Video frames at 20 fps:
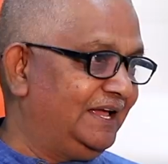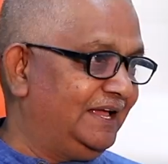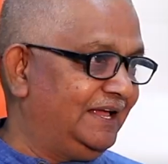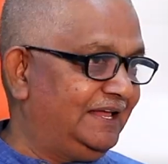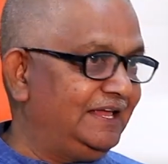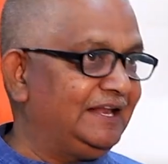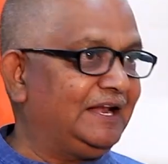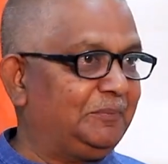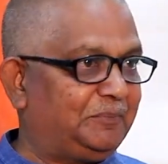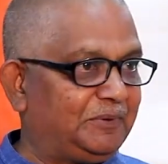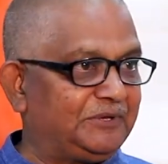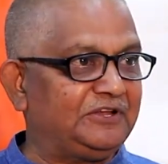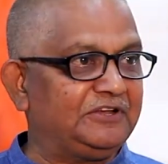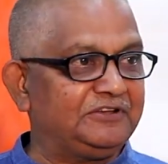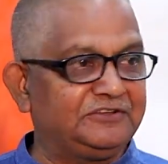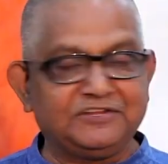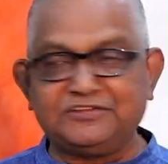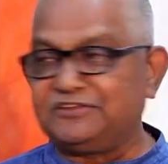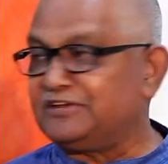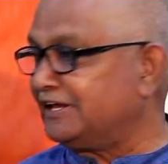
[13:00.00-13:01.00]
He
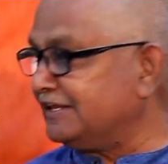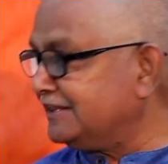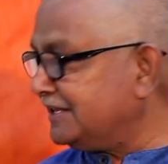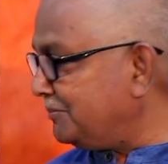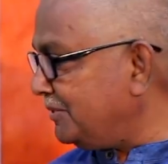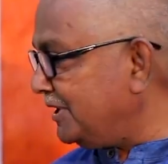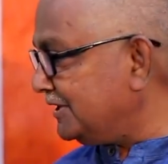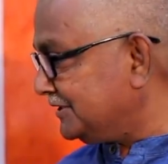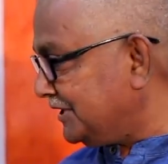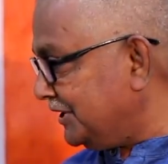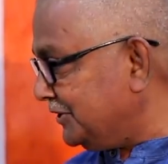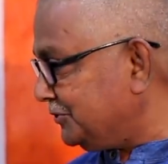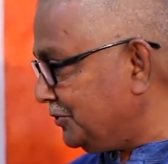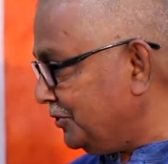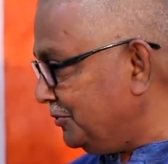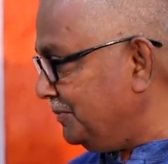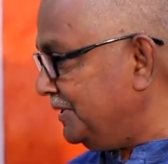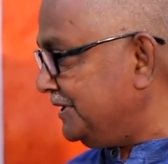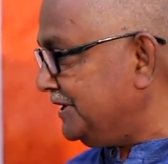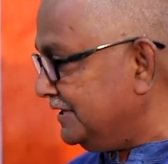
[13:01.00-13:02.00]
represents the Secunderabad
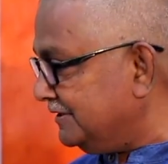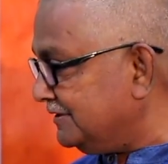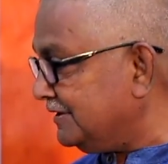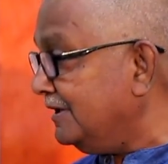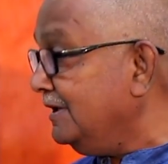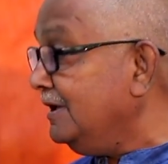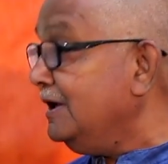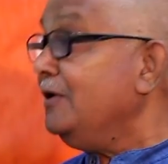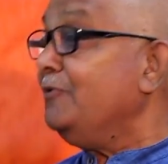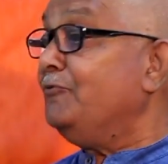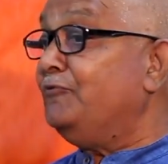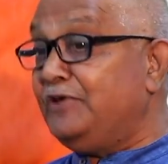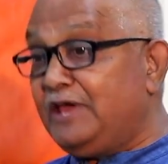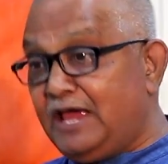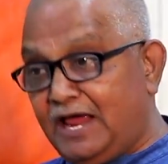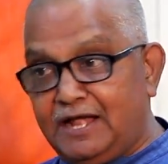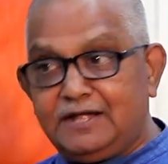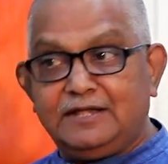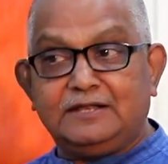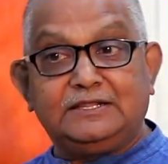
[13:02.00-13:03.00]
cantonment. We
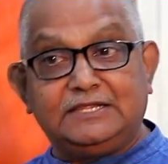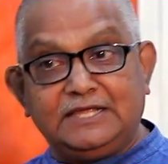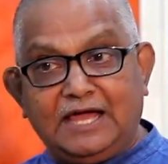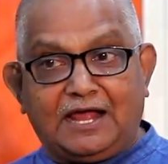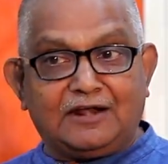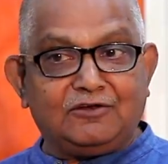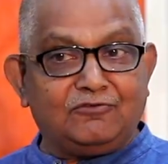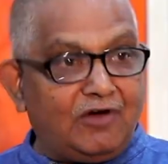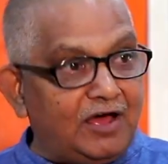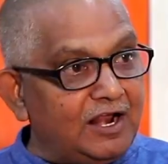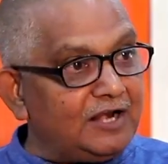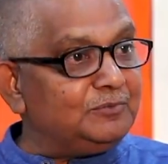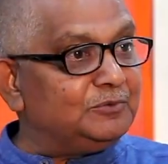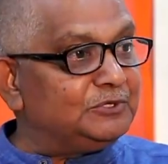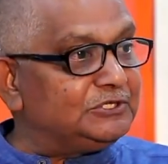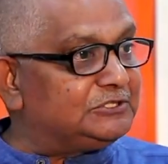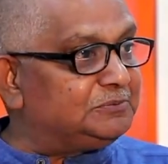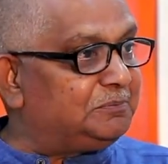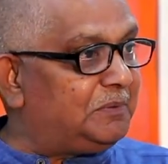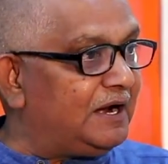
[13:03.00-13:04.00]
had the Alwal
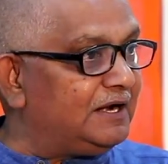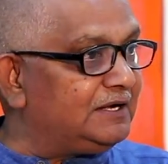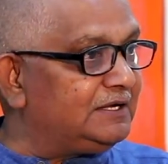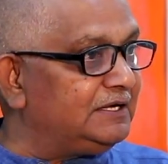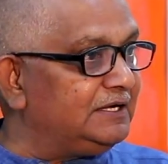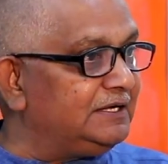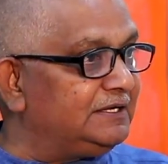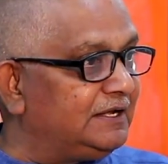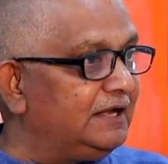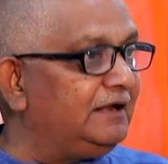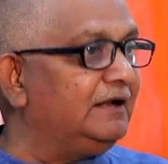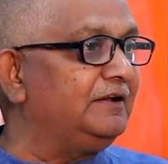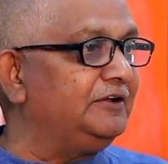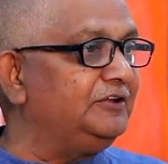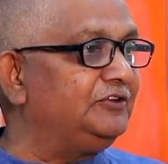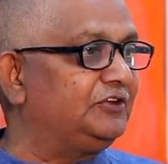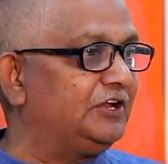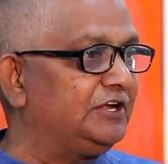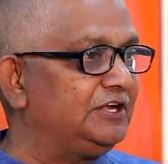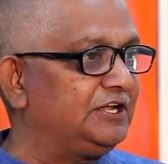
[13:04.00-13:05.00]
municipality till
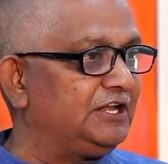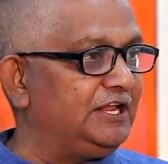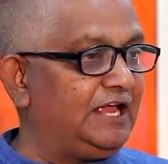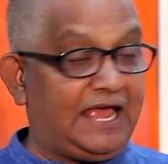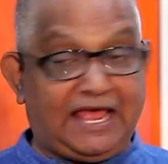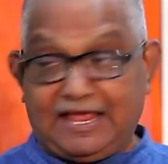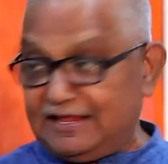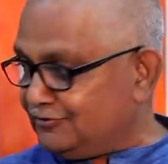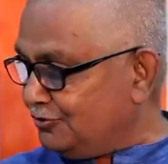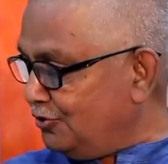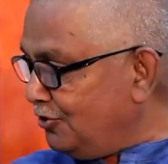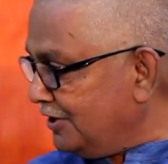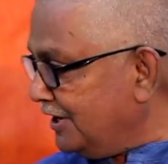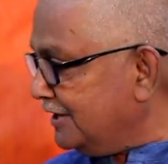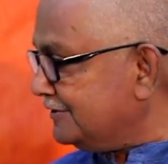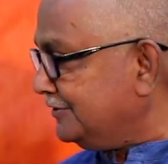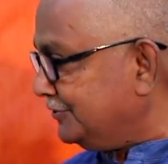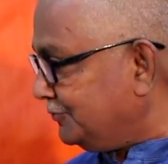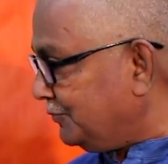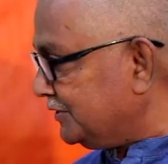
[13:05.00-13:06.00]
recently, as long
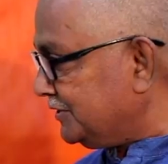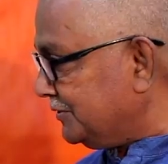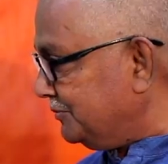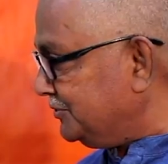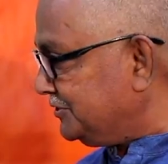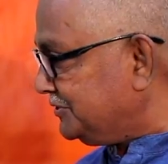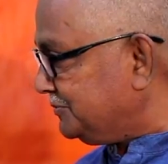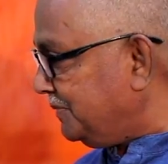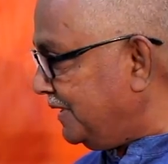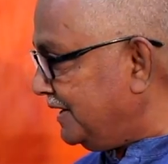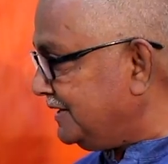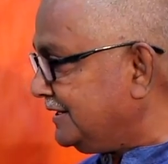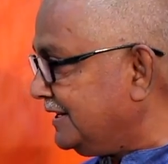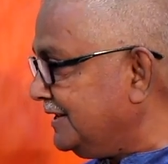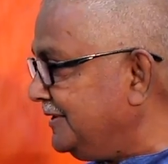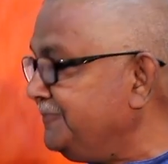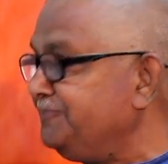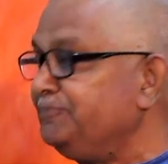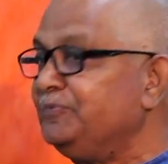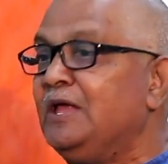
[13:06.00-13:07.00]
as it was a
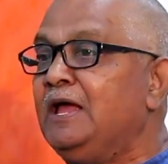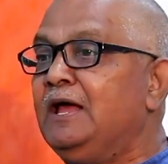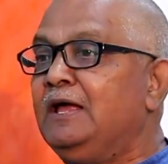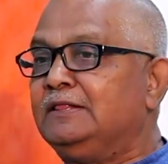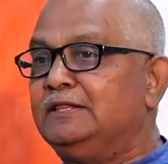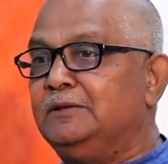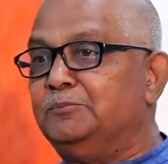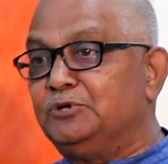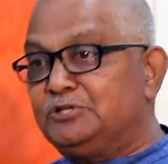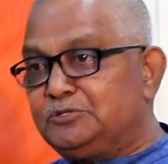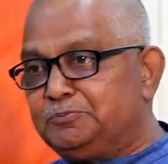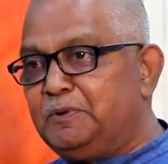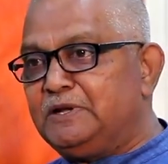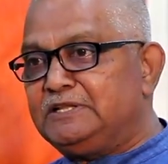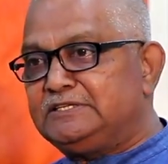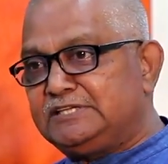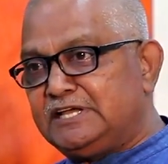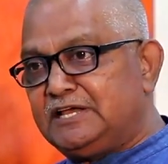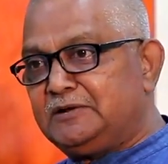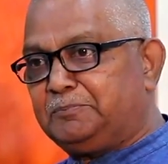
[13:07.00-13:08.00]
municipality. The
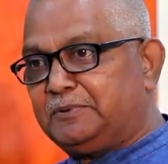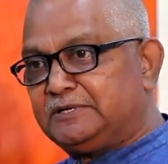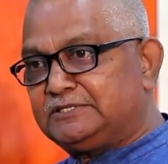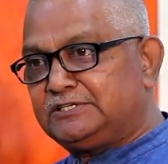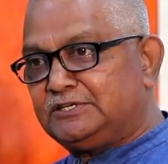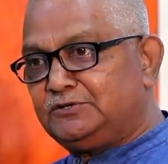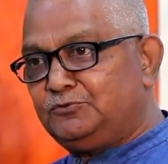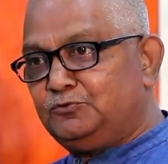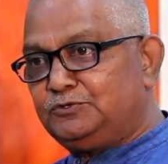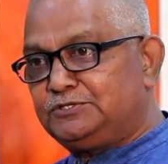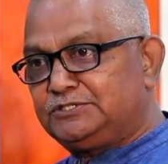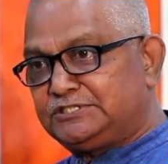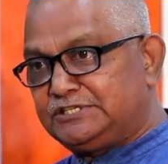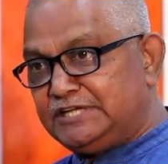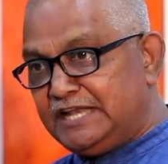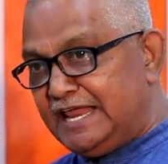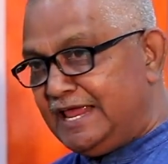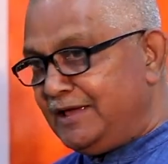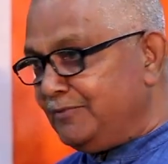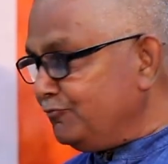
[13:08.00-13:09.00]
municipal chairperson's
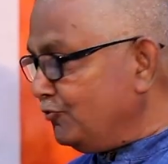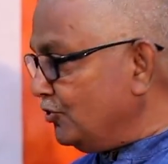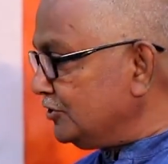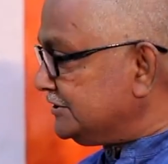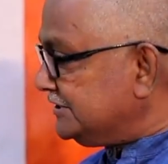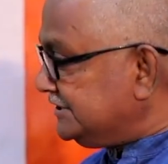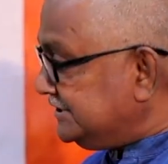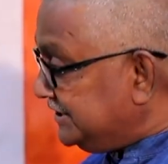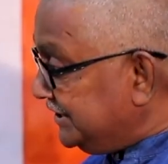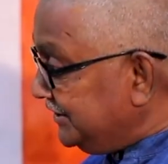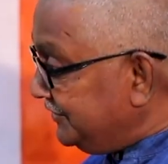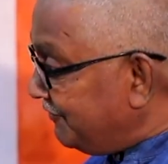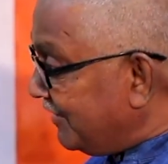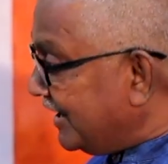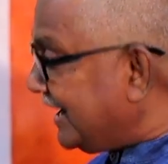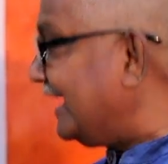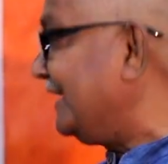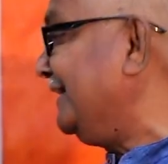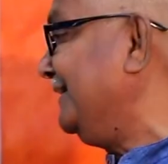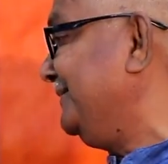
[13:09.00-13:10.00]
name was
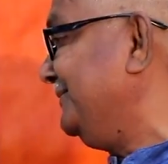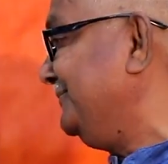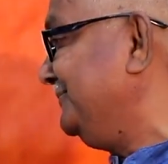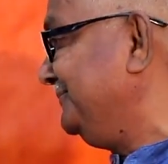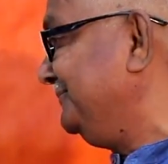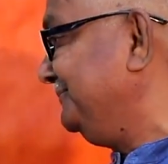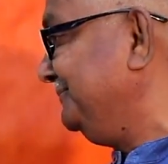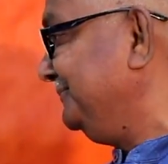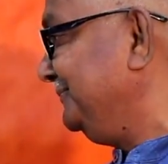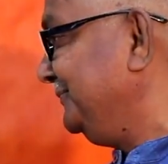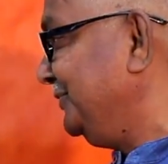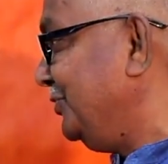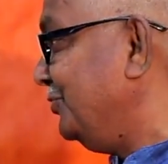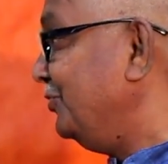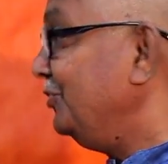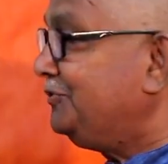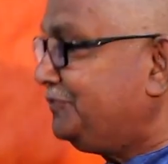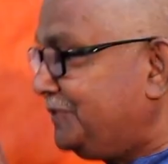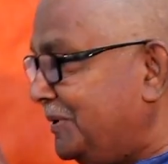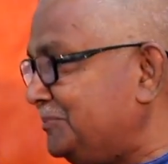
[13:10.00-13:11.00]
Jeevakan,
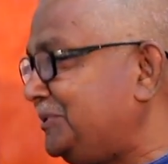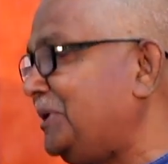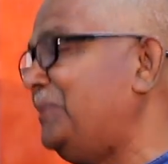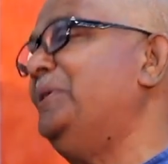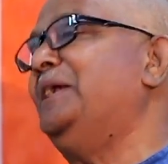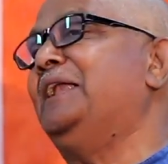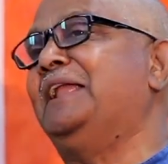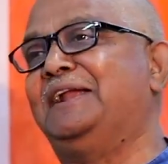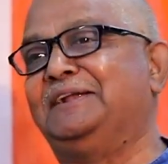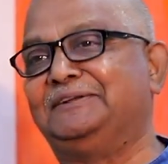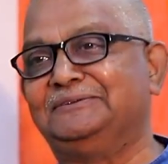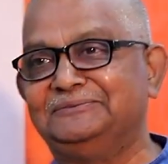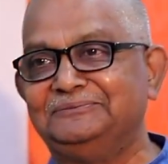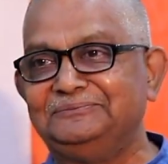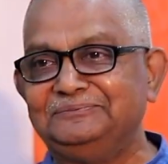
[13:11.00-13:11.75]
who is from Tamil Nadu.